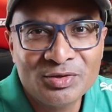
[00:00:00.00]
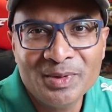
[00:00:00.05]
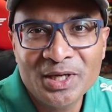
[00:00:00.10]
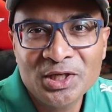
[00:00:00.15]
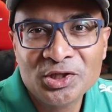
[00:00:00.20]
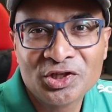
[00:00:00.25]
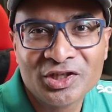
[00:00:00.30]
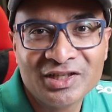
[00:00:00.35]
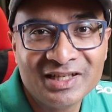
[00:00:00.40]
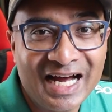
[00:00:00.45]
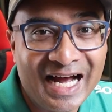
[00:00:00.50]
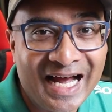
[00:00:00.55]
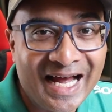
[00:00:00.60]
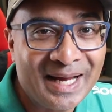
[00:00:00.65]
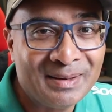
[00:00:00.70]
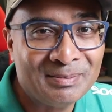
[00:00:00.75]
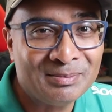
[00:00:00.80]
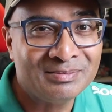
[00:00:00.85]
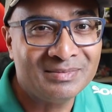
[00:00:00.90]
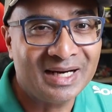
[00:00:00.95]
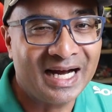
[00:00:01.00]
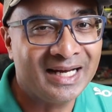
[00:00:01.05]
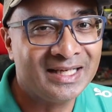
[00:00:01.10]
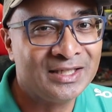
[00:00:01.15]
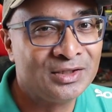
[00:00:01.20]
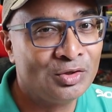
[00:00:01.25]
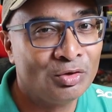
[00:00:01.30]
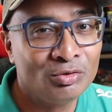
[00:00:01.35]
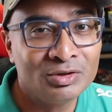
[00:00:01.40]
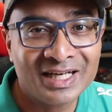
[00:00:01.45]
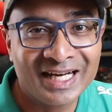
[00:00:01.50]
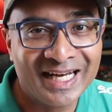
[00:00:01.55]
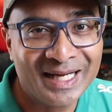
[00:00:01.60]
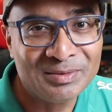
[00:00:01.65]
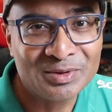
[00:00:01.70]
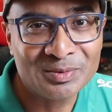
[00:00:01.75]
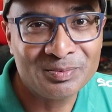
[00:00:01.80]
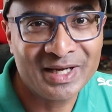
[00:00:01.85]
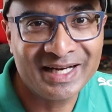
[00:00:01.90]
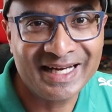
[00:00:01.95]
to mention I don't
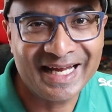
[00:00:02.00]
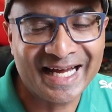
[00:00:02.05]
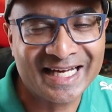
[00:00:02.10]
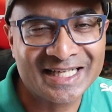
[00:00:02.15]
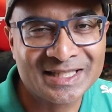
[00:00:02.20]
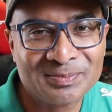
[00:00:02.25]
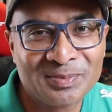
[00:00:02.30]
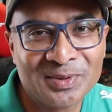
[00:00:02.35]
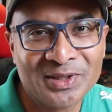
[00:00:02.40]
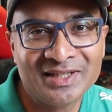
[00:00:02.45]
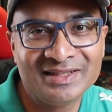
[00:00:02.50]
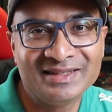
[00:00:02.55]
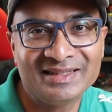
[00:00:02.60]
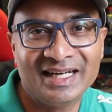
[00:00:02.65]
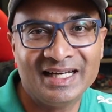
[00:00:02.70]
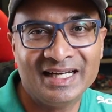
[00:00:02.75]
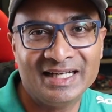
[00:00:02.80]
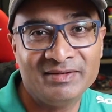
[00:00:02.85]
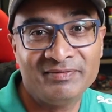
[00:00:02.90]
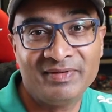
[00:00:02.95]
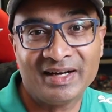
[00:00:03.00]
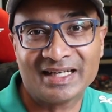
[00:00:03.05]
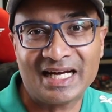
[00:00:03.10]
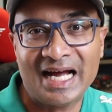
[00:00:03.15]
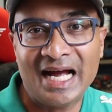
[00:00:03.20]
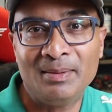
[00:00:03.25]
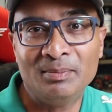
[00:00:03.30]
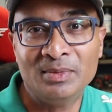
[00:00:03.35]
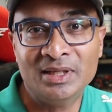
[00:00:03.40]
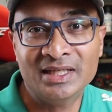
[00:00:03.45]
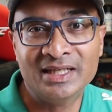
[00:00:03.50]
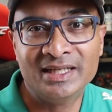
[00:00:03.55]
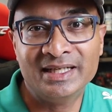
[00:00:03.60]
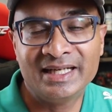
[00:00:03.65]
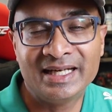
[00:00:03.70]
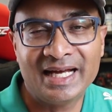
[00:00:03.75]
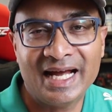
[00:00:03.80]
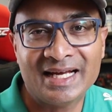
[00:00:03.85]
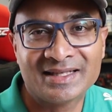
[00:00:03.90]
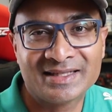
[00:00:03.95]
claim to be an expert. In fact, I'm
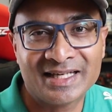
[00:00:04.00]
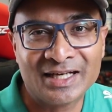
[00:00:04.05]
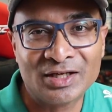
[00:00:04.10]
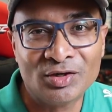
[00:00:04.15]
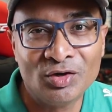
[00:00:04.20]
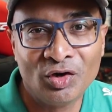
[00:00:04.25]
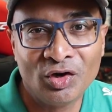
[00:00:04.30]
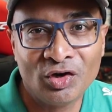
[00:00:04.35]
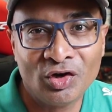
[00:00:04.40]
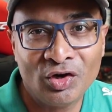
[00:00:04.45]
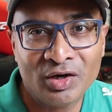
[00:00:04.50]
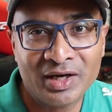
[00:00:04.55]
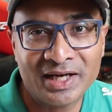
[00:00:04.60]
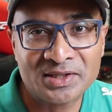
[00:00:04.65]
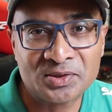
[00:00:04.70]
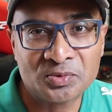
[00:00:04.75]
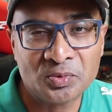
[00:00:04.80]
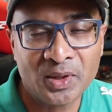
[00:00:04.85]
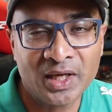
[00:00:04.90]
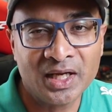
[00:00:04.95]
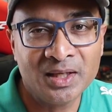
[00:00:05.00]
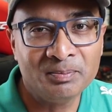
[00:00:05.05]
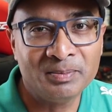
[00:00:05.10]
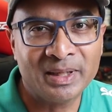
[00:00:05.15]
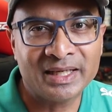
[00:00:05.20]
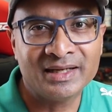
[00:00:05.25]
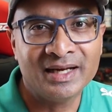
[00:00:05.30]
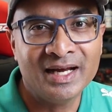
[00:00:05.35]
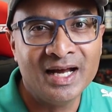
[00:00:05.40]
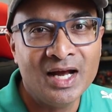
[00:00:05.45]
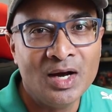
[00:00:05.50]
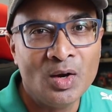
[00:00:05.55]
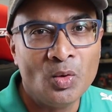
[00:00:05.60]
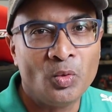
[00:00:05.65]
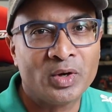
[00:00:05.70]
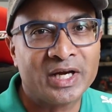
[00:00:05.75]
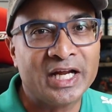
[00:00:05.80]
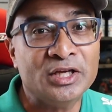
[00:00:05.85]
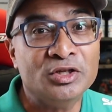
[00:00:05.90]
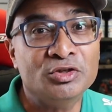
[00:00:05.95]
learning as I go along as well. But
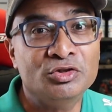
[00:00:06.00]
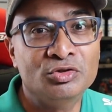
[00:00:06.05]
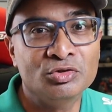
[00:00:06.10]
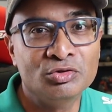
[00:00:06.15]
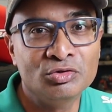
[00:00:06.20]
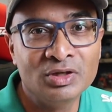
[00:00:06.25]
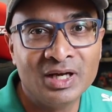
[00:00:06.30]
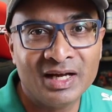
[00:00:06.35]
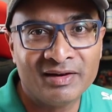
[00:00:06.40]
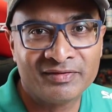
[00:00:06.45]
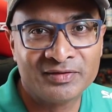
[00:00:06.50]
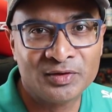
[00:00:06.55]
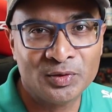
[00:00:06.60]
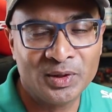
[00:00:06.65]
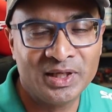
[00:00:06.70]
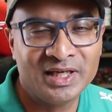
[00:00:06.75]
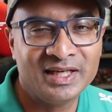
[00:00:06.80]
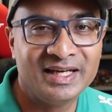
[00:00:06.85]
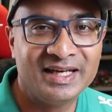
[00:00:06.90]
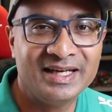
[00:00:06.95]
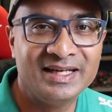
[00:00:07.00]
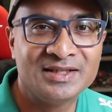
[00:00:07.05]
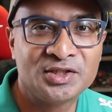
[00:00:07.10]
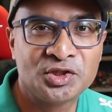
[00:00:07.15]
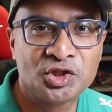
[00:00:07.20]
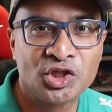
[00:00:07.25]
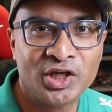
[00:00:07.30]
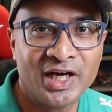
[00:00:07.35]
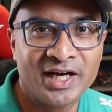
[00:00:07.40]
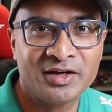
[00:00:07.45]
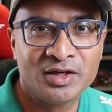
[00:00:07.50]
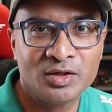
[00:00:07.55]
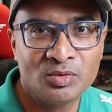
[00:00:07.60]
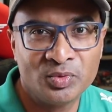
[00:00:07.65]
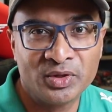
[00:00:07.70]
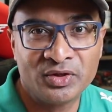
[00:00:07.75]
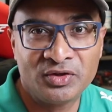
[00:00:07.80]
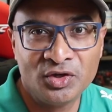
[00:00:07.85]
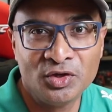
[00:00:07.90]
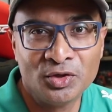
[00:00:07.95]
what I do love doing is
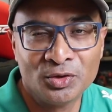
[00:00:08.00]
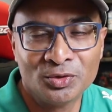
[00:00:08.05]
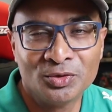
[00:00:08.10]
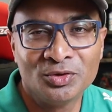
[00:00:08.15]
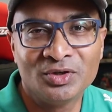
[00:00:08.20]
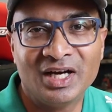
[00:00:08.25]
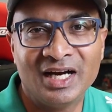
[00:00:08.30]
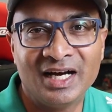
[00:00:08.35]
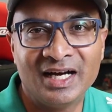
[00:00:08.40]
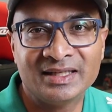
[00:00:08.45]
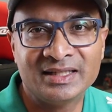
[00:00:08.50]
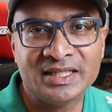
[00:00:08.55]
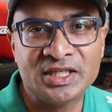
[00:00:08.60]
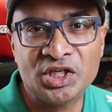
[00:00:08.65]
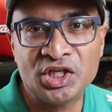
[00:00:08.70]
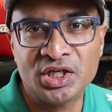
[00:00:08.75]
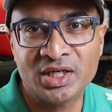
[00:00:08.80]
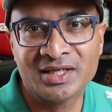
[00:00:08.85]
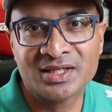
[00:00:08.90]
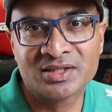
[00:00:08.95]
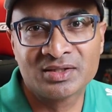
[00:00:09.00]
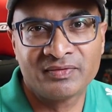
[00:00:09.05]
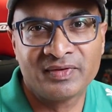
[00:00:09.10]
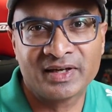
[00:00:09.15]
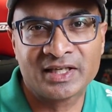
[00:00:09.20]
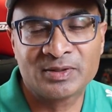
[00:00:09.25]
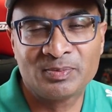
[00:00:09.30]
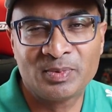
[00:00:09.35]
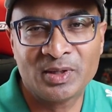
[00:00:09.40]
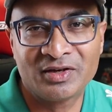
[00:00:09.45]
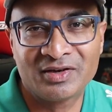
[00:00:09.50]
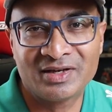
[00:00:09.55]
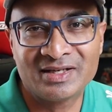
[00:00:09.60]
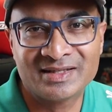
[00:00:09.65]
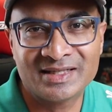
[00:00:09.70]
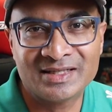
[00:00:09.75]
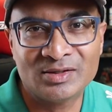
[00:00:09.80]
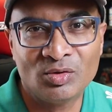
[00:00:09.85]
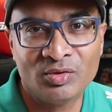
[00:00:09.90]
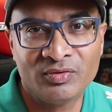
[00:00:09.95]
sharing with you the years of
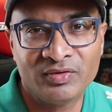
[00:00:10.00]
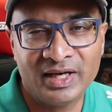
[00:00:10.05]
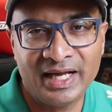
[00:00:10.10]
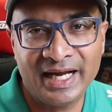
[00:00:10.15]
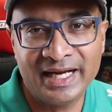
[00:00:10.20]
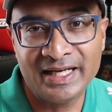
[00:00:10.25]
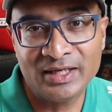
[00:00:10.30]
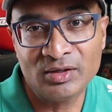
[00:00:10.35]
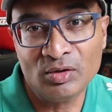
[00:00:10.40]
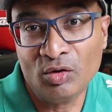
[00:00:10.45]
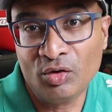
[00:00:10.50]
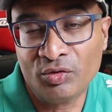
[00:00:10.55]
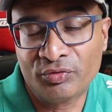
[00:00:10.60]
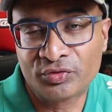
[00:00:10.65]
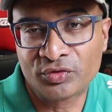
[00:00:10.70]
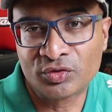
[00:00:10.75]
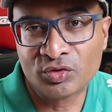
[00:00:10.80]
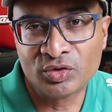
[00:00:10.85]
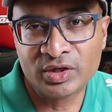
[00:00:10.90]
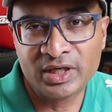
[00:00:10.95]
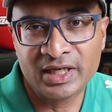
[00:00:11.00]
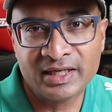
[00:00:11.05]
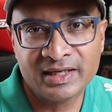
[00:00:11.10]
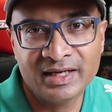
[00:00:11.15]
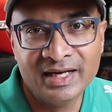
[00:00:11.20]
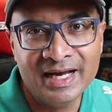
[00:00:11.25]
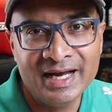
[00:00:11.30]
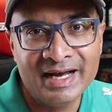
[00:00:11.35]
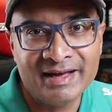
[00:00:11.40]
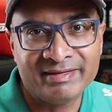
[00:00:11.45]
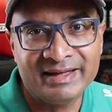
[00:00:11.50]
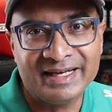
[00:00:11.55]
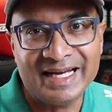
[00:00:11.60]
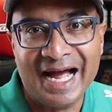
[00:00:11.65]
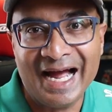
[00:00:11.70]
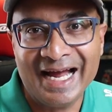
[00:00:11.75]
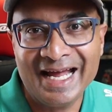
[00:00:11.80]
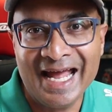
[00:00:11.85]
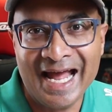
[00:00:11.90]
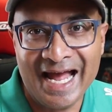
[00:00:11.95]
experience in overlanding, off-roading
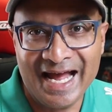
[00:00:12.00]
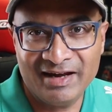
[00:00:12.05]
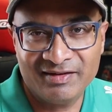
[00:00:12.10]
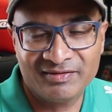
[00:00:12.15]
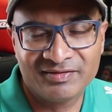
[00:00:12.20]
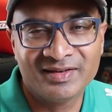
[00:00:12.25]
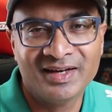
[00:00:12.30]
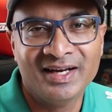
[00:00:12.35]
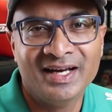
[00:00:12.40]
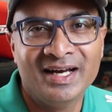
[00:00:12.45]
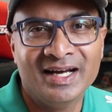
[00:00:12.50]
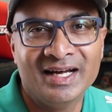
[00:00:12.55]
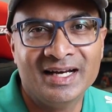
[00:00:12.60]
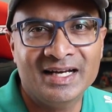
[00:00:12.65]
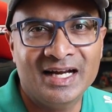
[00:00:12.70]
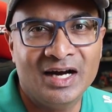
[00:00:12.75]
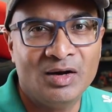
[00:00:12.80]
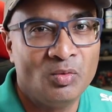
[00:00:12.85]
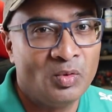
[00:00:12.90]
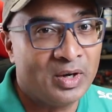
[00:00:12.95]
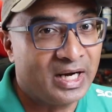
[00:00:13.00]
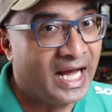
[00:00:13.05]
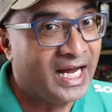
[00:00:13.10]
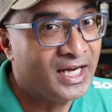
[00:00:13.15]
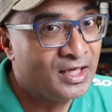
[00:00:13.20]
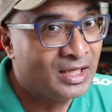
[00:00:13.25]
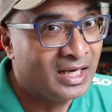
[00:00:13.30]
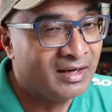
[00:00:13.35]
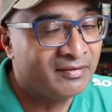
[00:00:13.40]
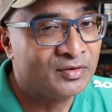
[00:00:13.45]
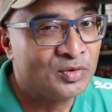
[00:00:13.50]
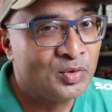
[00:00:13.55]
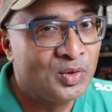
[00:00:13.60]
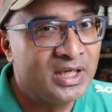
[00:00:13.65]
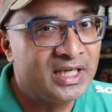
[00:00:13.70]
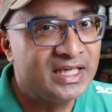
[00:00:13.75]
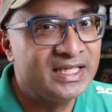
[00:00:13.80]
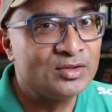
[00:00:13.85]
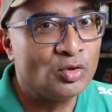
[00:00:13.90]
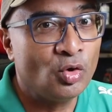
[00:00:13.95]
that I have. Now, what I love
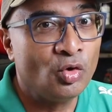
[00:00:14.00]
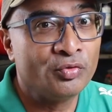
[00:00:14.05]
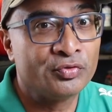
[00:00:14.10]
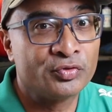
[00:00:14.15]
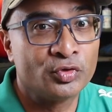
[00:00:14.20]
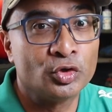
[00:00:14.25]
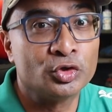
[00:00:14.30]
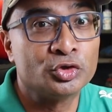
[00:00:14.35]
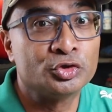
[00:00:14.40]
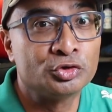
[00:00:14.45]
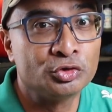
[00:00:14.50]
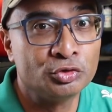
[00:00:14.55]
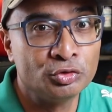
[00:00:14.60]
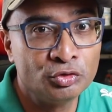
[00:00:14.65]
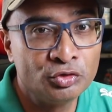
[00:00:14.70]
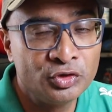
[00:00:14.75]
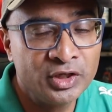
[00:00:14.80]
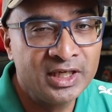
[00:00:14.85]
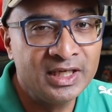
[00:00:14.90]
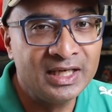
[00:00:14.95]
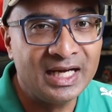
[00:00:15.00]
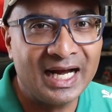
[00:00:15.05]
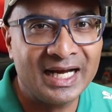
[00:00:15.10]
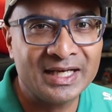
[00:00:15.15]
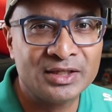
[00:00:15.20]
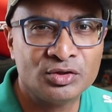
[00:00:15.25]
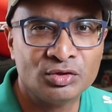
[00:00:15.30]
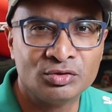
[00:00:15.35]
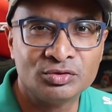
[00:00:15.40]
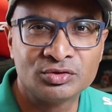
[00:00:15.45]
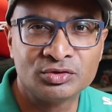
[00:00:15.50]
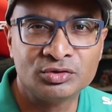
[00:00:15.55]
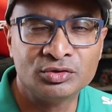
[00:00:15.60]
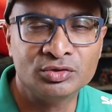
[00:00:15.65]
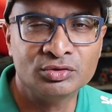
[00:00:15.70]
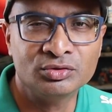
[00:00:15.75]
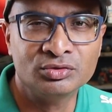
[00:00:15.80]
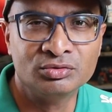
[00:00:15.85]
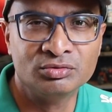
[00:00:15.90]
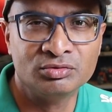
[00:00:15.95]
doing is off-road touring. I
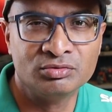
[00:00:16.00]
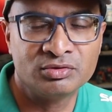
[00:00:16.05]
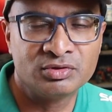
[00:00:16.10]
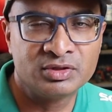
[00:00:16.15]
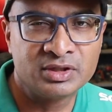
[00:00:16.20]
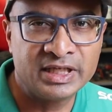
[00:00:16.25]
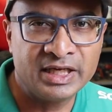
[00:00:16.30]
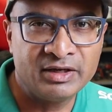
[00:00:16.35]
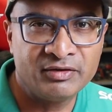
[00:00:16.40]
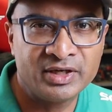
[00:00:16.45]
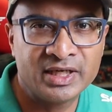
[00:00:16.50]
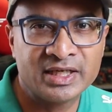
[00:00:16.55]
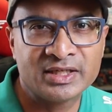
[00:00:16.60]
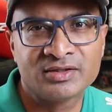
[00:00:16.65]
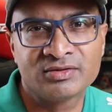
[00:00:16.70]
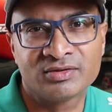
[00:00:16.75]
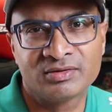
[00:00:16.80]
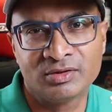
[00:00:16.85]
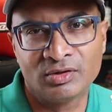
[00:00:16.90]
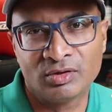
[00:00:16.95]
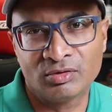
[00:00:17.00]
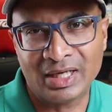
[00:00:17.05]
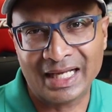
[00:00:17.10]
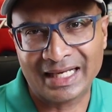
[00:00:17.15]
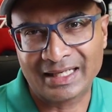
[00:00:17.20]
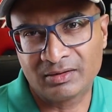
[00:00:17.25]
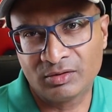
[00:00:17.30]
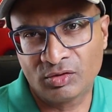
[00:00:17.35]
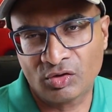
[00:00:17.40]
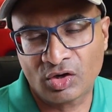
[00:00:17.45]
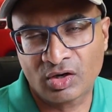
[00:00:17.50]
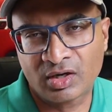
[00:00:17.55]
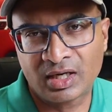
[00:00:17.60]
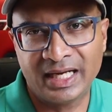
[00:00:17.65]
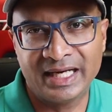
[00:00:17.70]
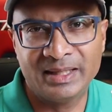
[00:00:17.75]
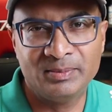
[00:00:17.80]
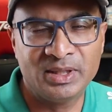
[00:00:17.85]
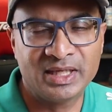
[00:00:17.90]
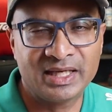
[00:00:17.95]
don't do serious, like rock
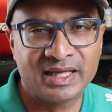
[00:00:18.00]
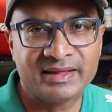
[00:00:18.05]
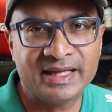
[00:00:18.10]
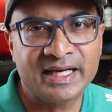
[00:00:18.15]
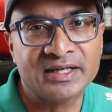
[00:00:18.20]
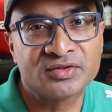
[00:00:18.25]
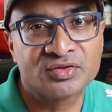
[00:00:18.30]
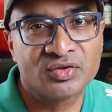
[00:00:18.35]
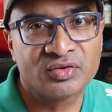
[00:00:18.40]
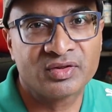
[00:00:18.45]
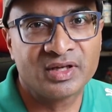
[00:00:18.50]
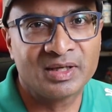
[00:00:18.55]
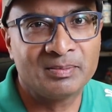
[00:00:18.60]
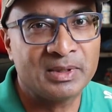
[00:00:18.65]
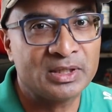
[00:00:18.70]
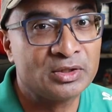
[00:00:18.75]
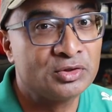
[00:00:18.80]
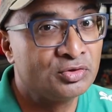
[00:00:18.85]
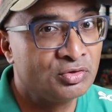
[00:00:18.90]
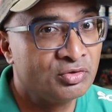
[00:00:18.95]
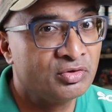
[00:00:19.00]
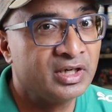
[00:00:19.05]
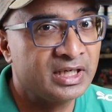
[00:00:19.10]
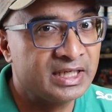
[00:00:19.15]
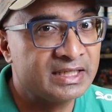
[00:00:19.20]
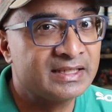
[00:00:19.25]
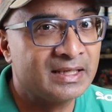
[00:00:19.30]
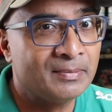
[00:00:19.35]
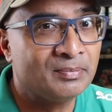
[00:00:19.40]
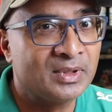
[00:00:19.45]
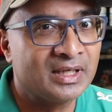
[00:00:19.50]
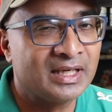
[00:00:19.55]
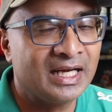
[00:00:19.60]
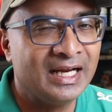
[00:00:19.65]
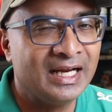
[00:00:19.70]
climbing and that sort of thing, but touring is something